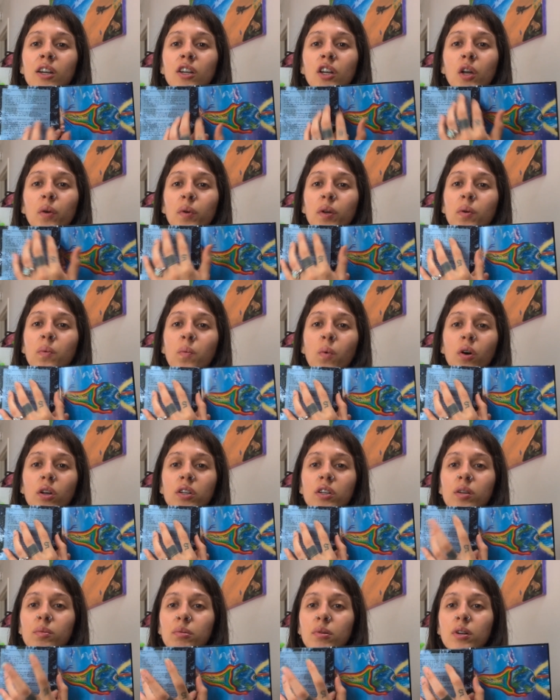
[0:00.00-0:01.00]
knowing
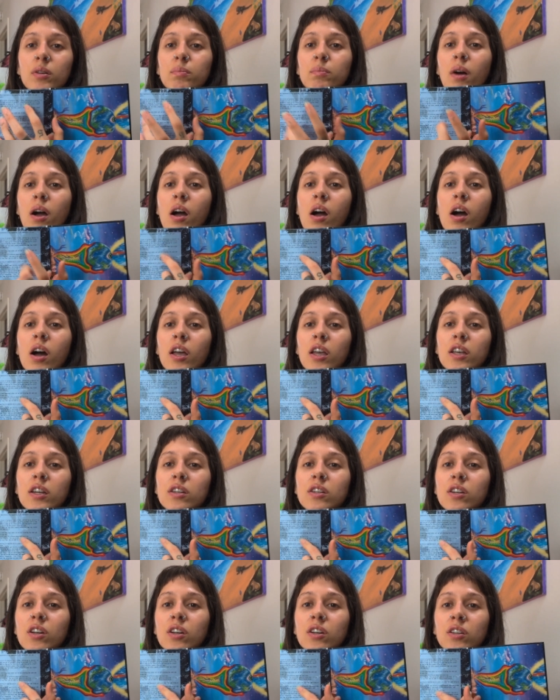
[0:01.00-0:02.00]
what to put
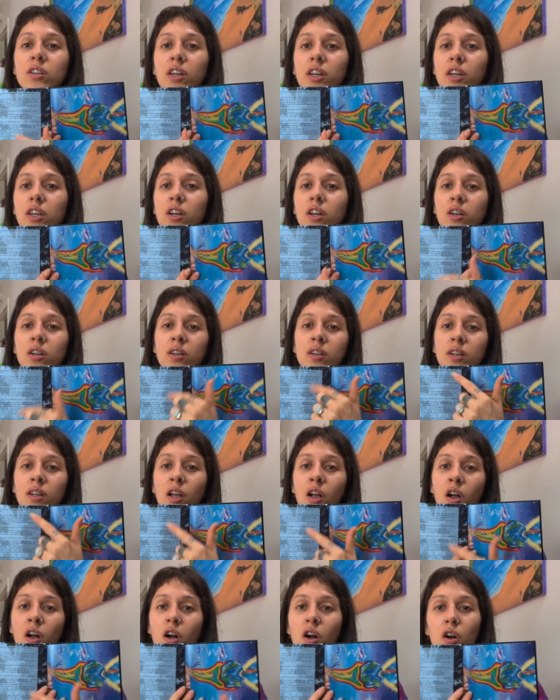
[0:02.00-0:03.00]
behind like
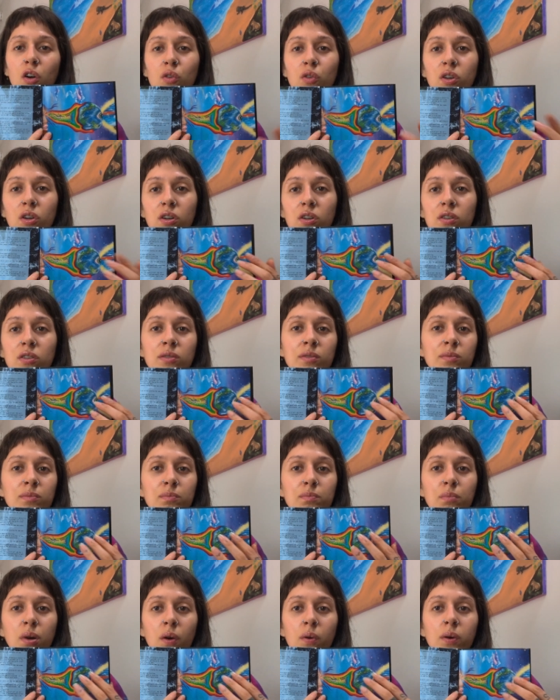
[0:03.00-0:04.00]
all the
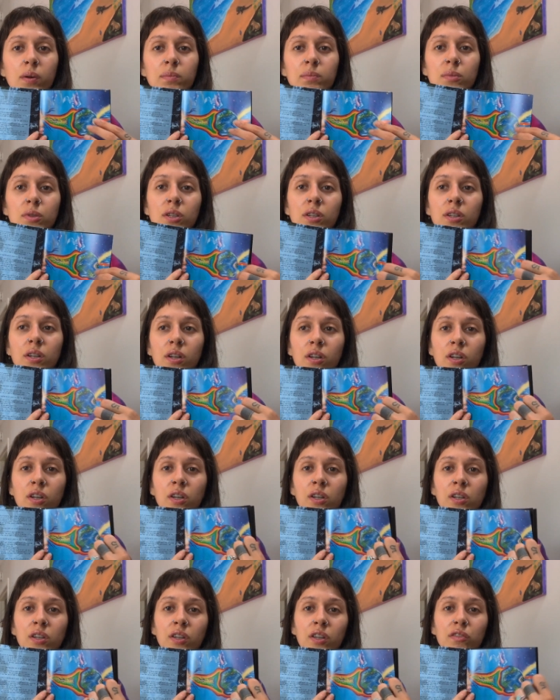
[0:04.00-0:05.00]
poems and
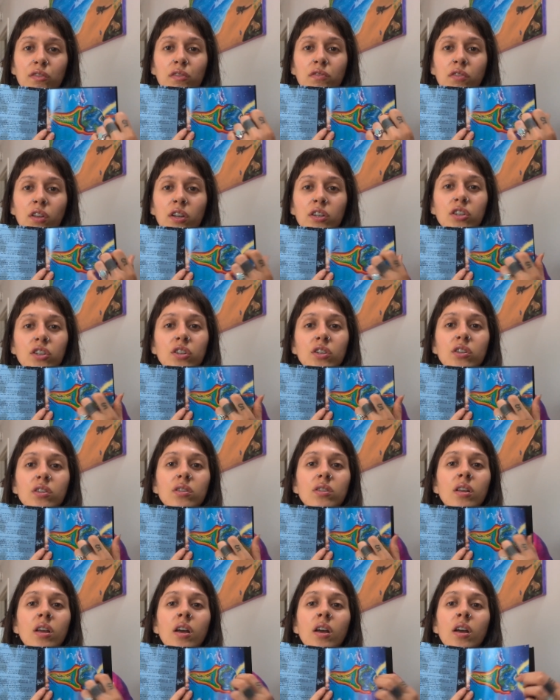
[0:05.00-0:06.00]
like
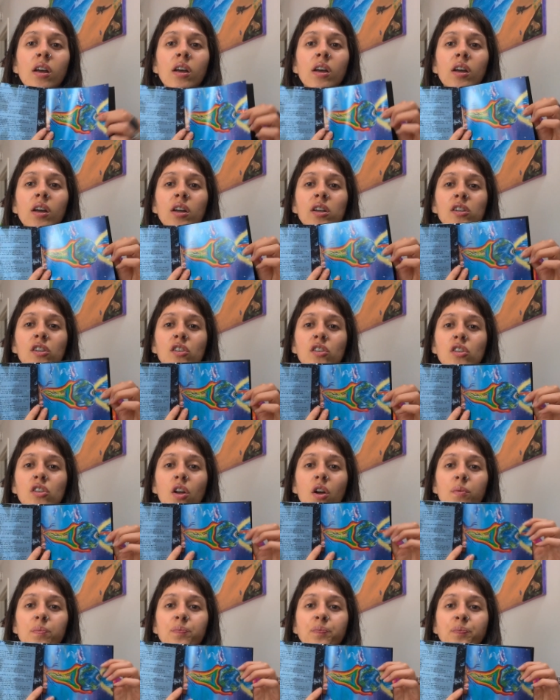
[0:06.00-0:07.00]
reflections.
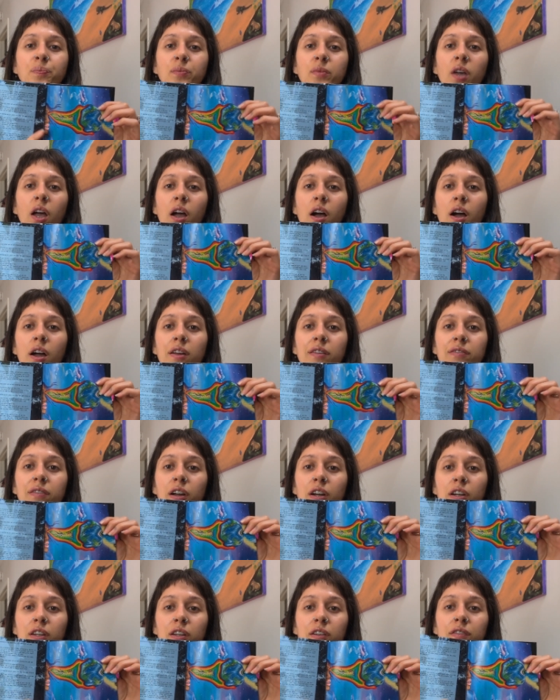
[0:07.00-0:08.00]
So I
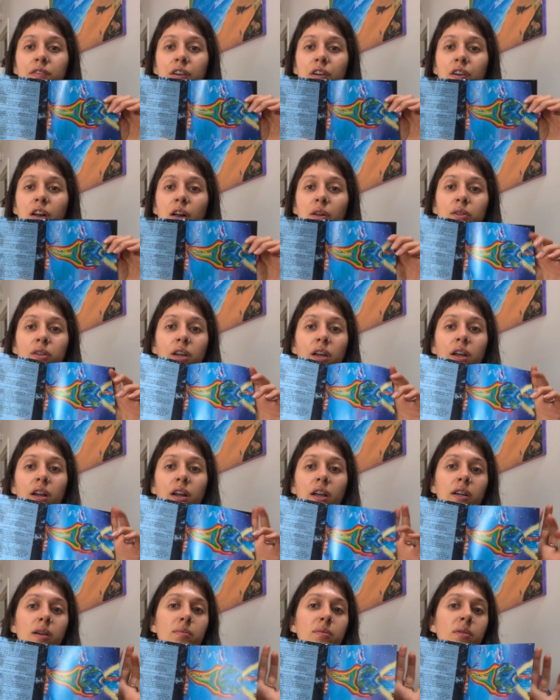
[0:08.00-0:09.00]
finally figured out that
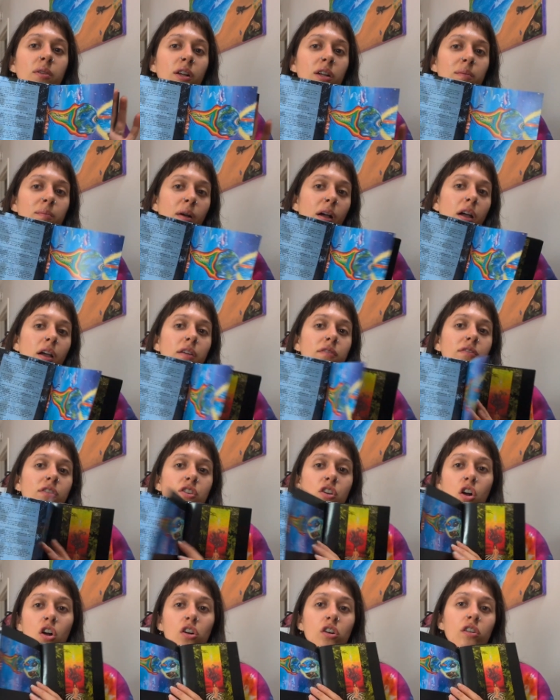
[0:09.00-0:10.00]
I can put like my
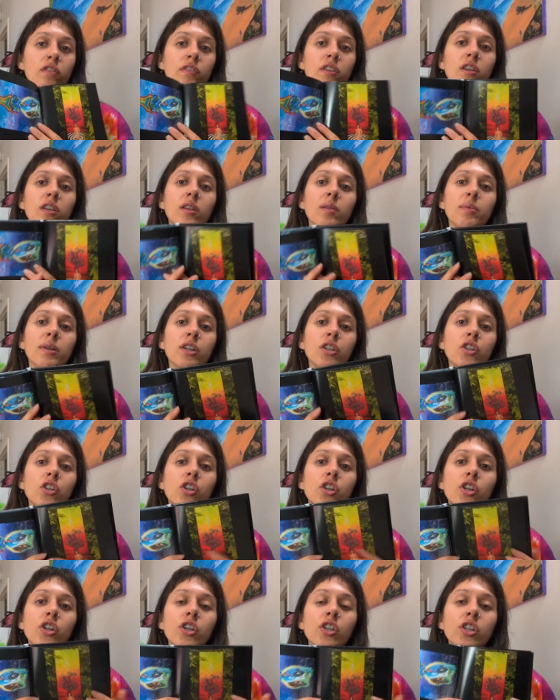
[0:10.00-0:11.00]
photography
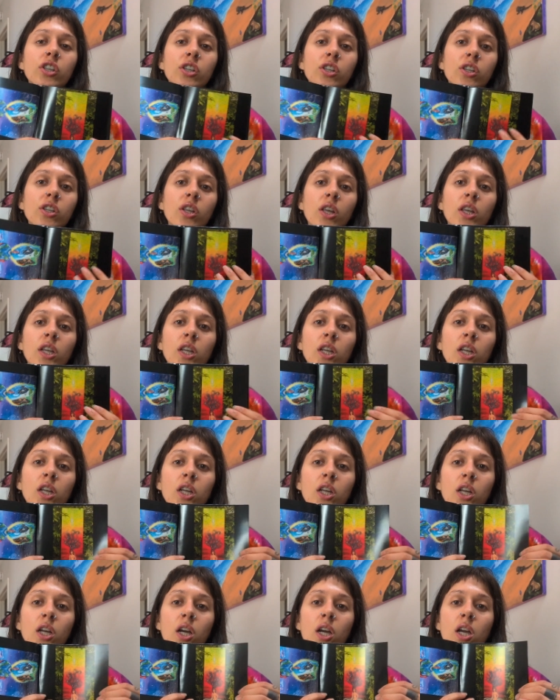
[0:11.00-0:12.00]
pictures,
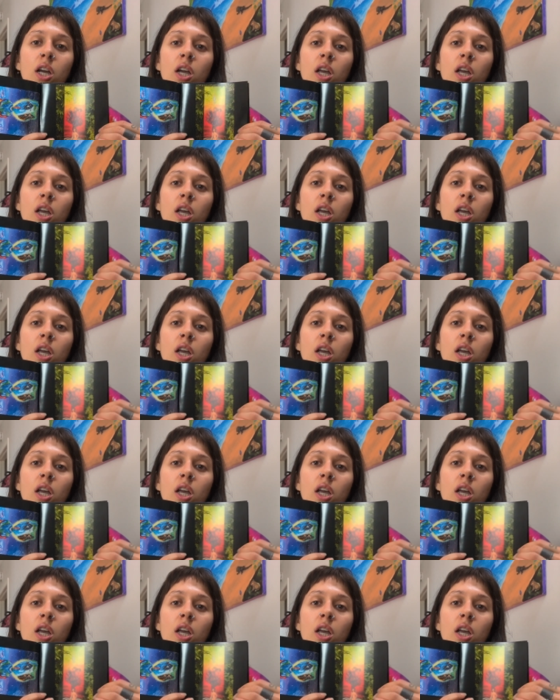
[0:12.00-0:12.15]
like,